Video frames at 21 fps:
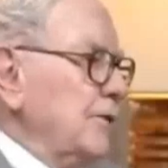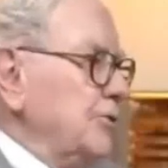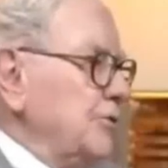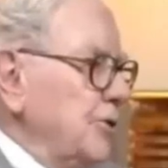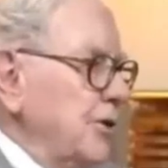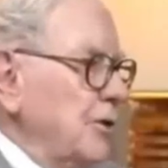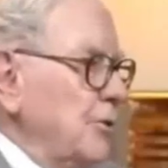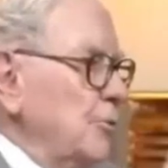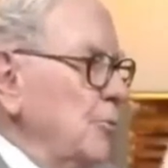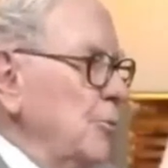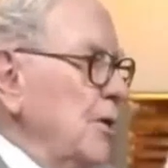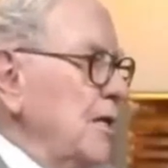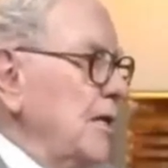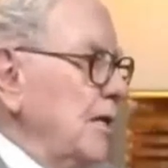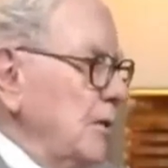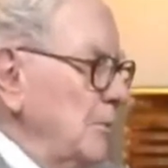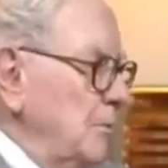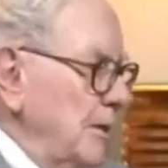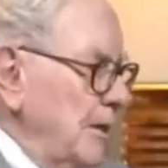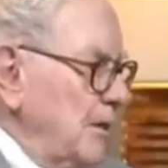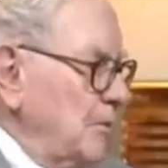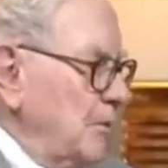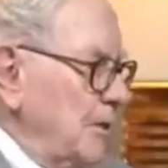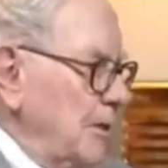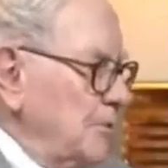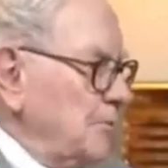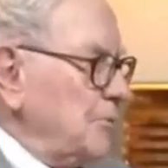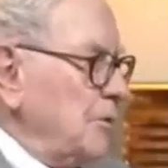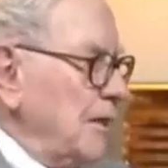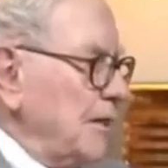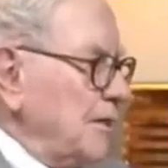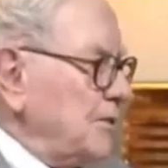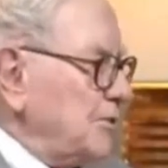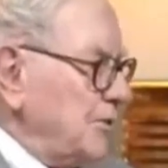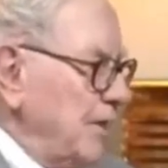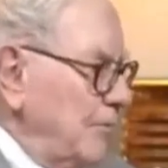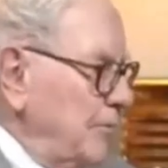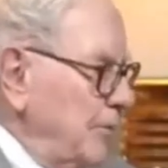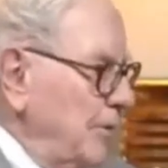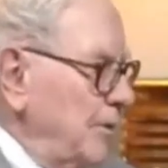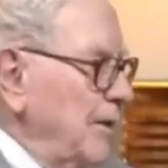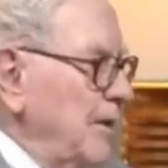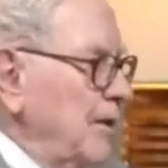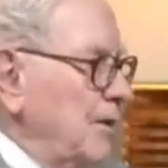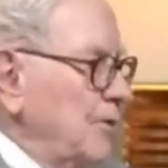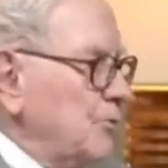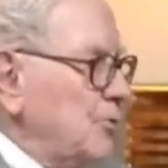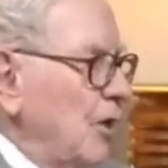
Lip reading: and I started reading about it when I was like 7.